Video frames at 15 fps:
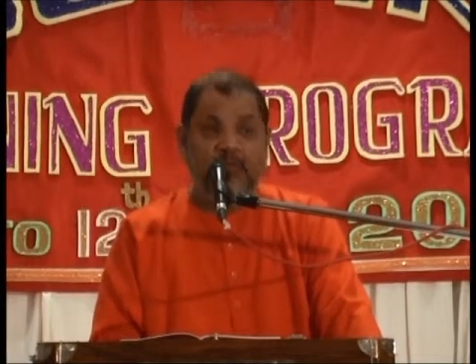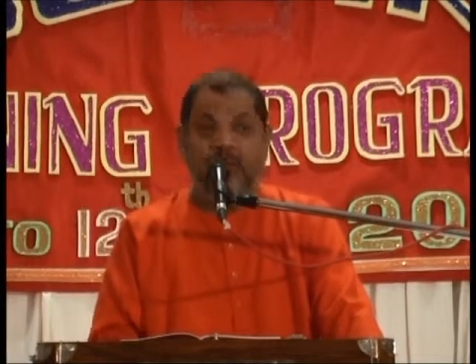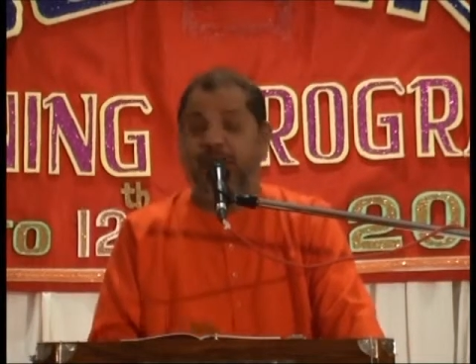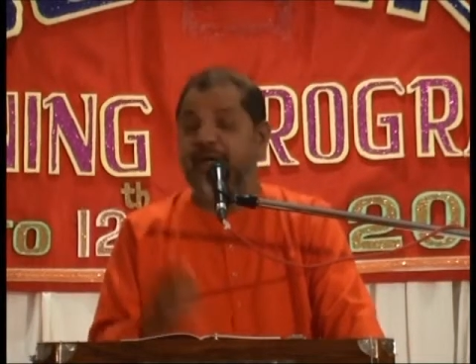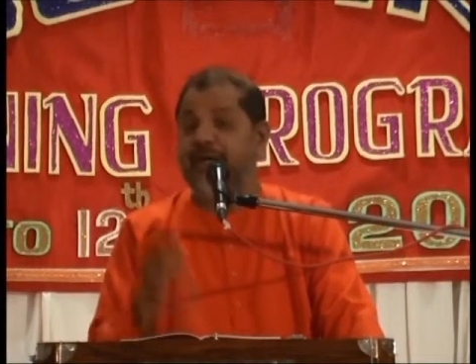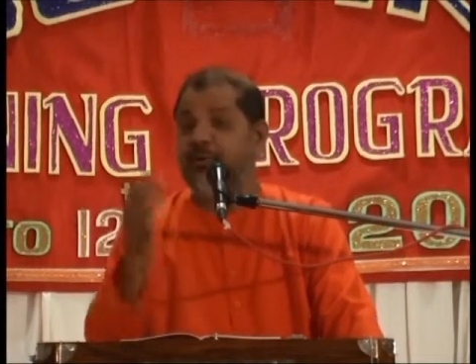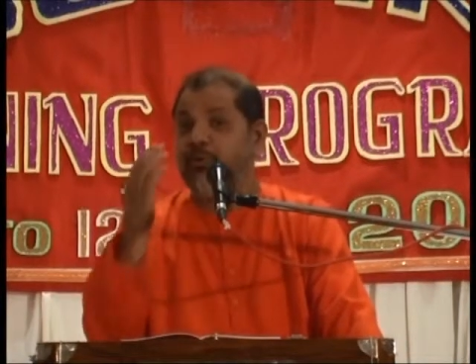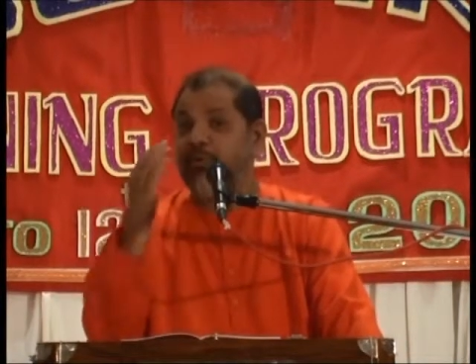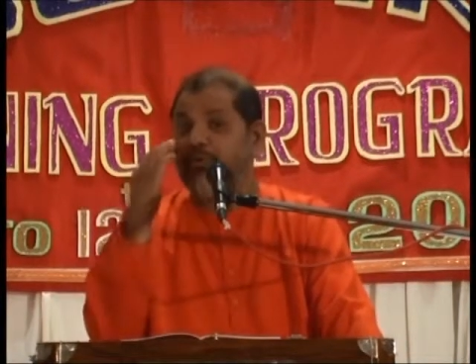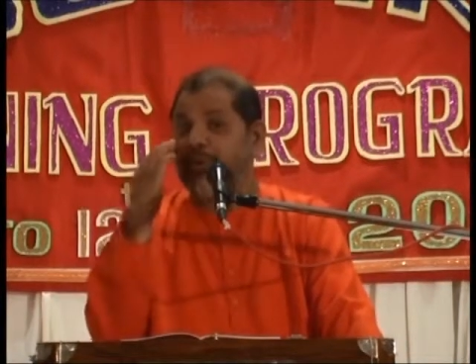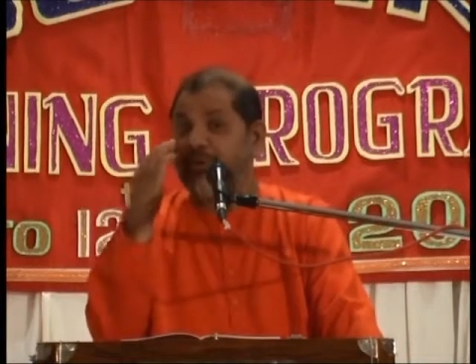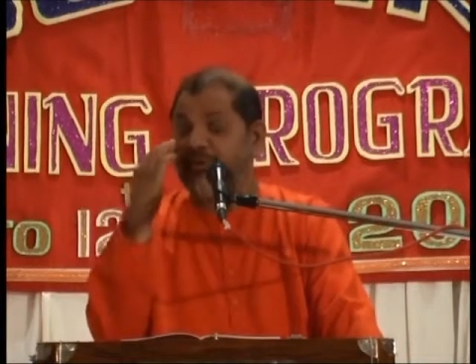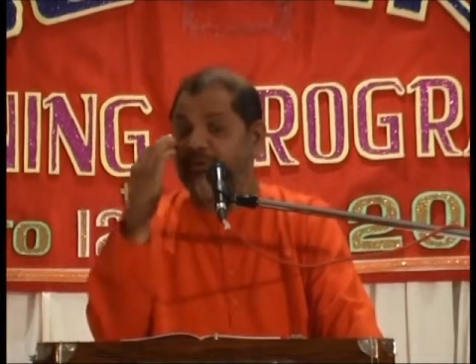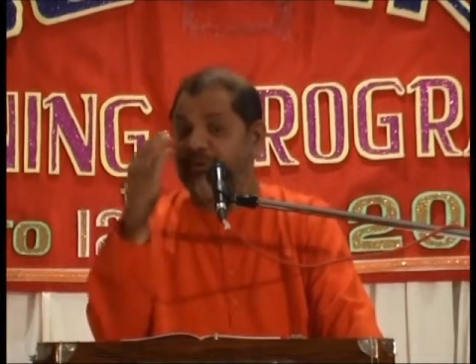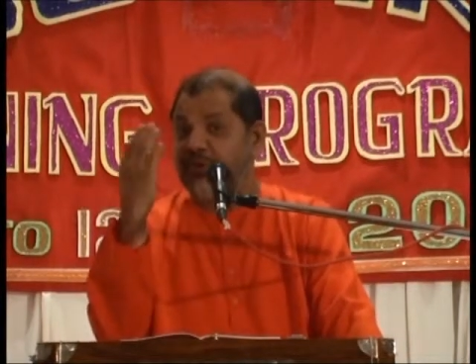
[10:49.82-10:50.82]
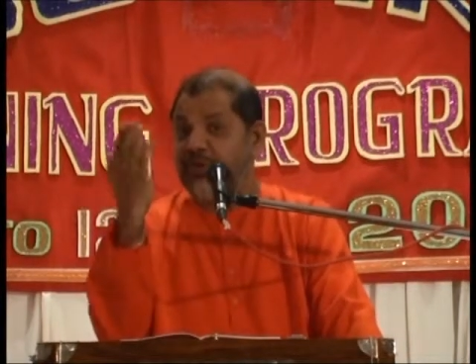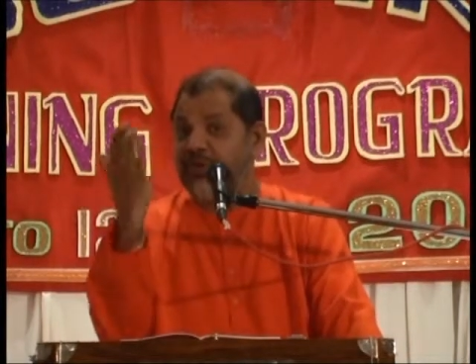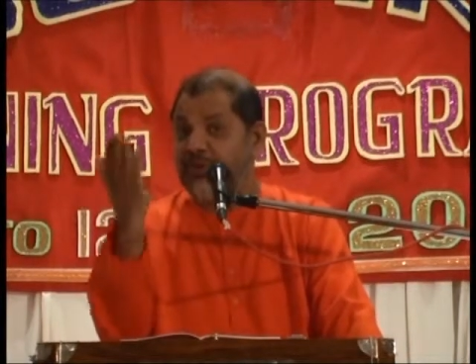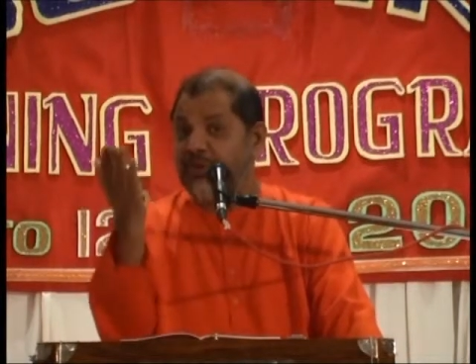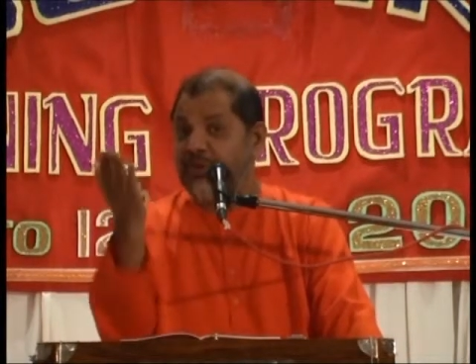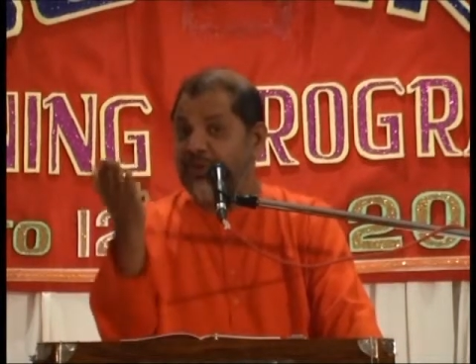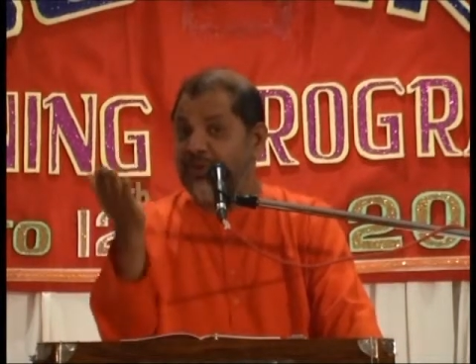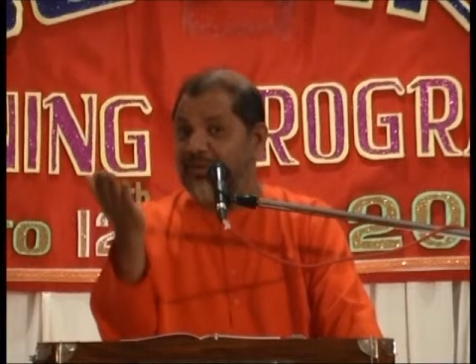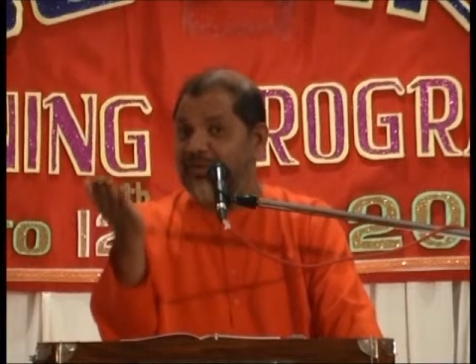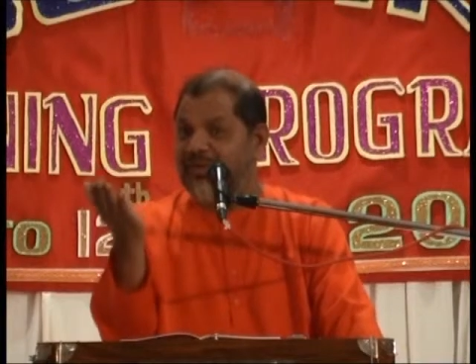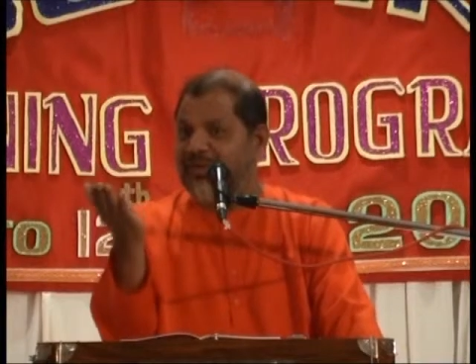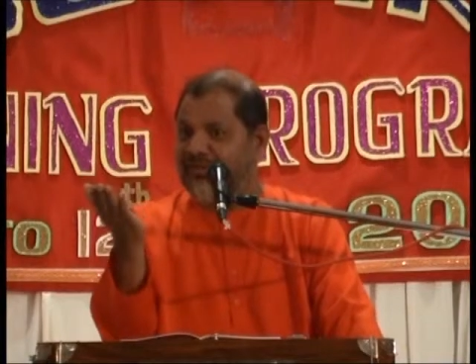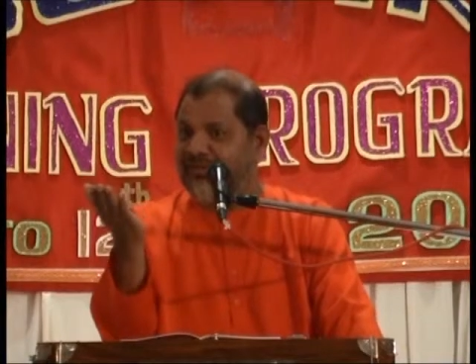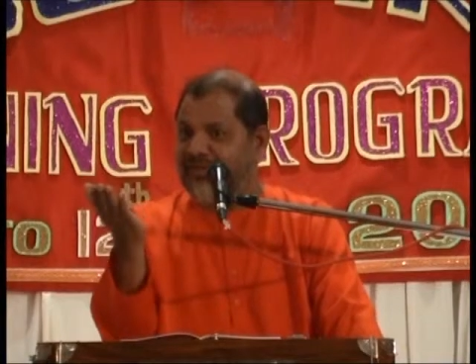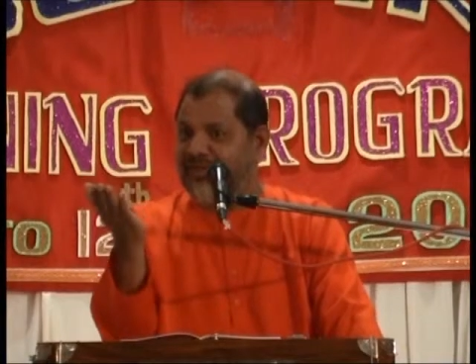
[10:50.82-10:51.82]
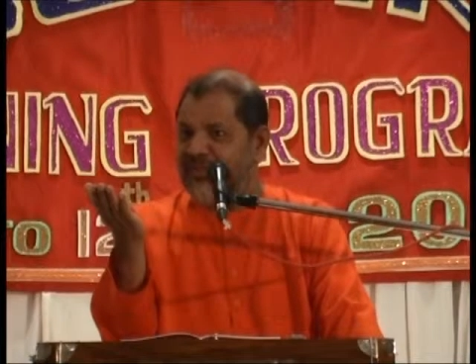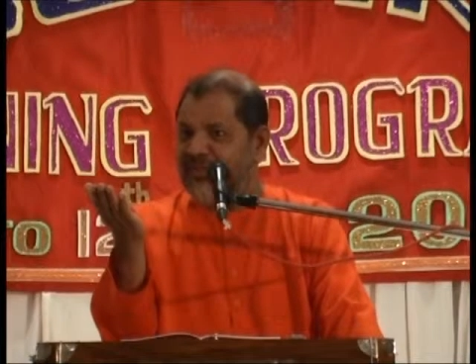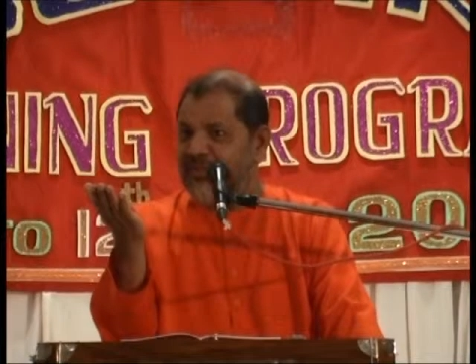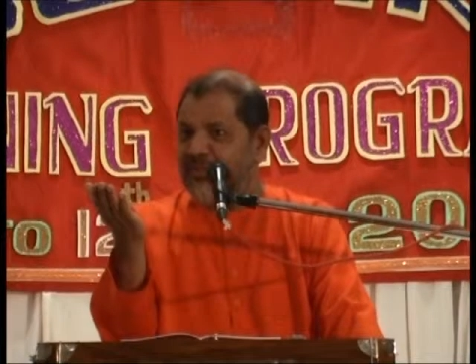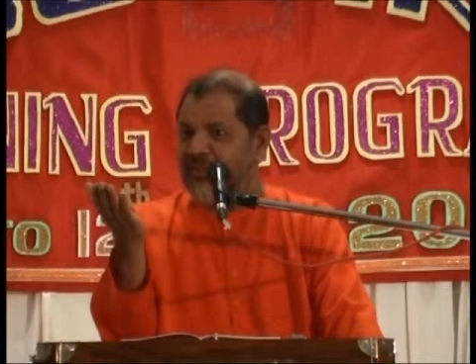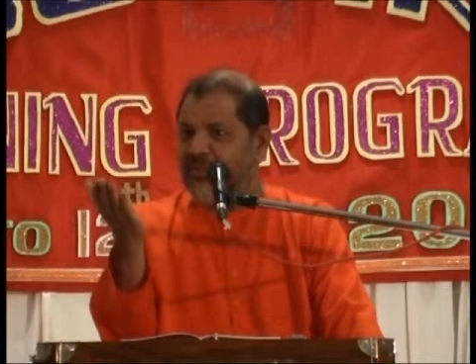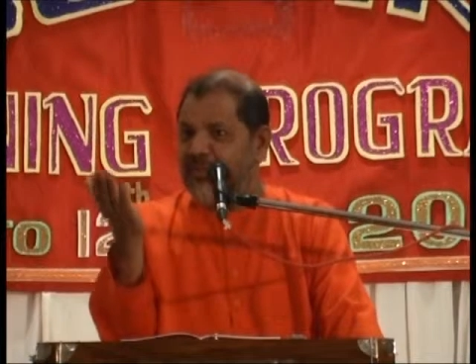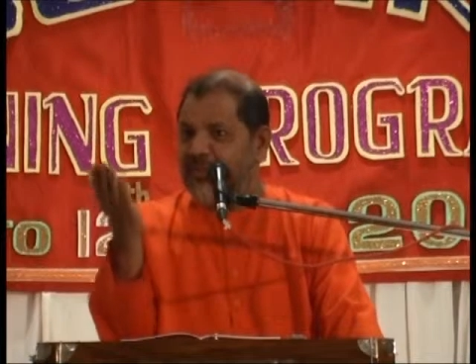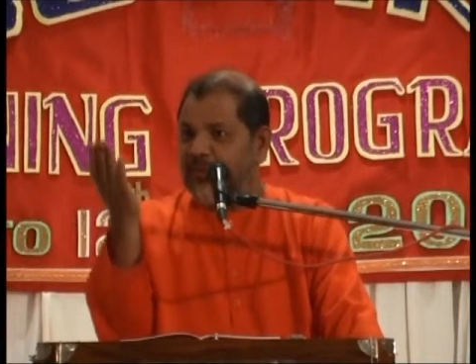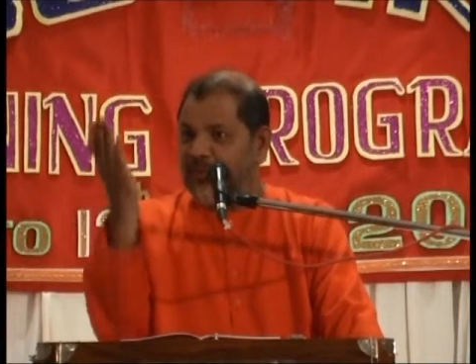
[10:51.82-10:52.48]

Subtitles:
Where you perceive with your senses,